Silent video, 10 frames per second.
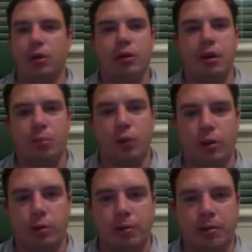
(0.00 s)
at him weird
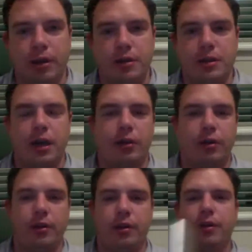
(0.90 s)
when he played his idol.
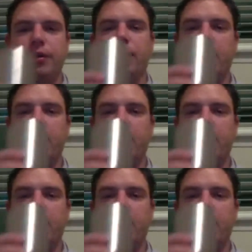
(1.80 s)
Yeah.